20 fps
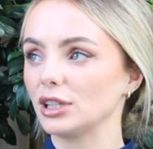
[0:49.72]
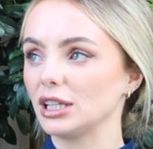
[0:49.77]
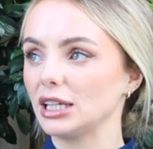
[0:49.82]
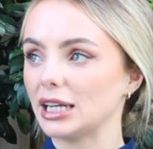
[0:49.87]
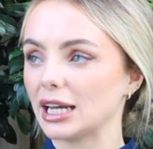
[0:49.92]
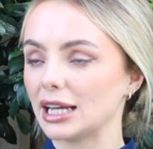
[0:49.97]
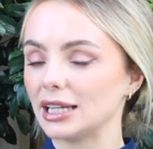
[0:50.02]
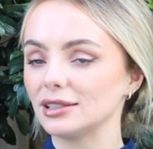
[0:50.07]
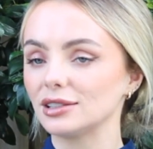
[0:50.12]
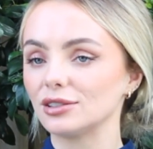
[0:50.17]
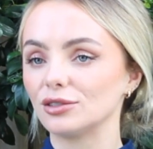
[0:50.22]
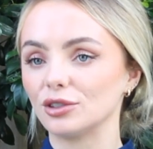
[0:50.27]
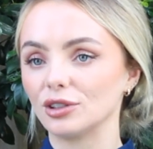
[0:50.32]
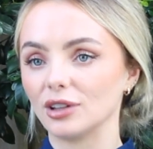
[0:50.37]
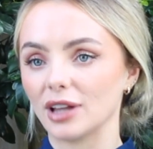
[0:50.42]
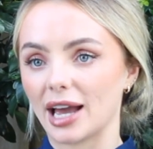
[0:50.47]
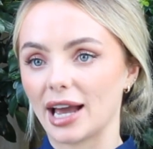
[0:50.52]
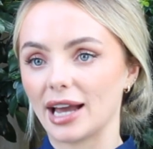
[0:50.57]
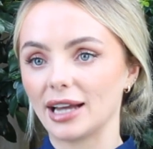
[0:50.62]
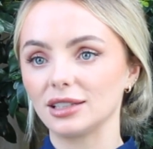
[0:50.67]
really nice and
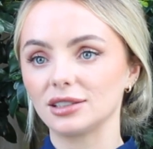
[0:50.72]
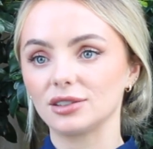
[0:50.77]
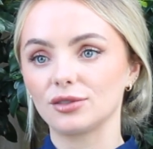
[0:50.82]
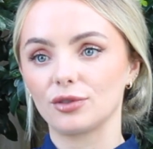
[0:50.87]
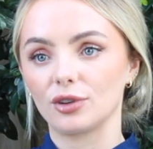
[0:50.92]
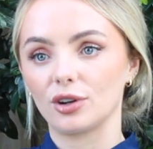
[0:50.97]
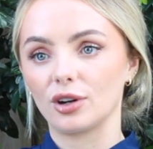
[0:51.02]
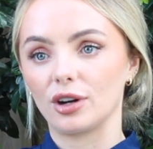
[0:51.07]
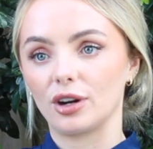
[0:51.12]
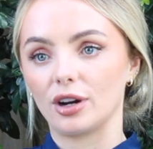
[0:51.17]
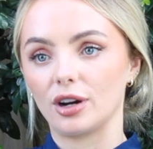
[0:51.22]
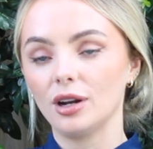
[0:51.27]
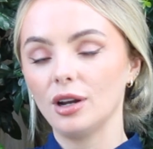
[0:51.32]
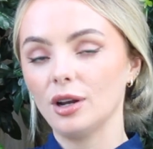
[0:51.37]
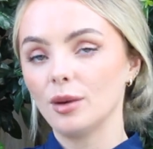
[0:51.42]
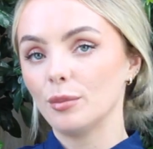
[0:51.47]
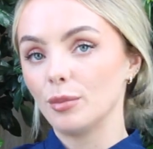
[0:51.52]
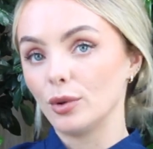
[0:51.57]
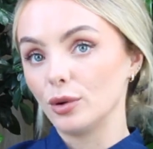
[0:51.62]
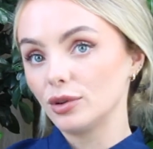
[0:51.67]
relaxed for
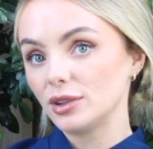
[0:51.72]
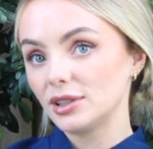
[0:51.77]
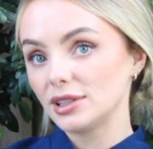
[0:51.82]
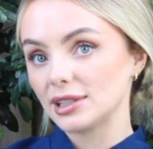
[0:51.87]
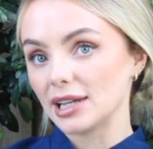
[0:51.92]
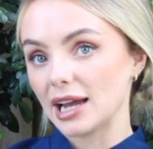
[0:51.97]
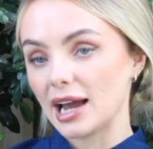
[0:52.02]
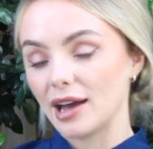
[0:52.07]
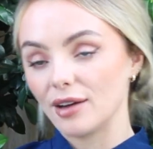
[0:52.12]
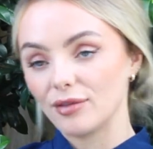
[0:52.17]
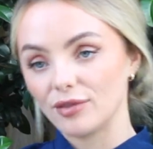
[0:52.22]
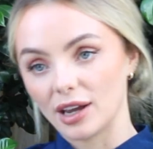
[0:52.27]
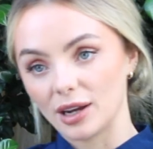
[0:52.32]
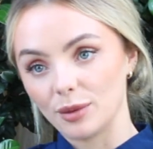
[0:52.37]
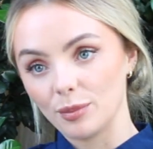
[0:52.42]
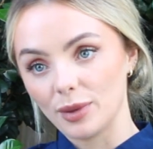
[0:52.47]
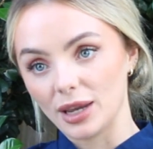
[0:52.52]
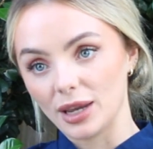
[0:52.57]
both staff and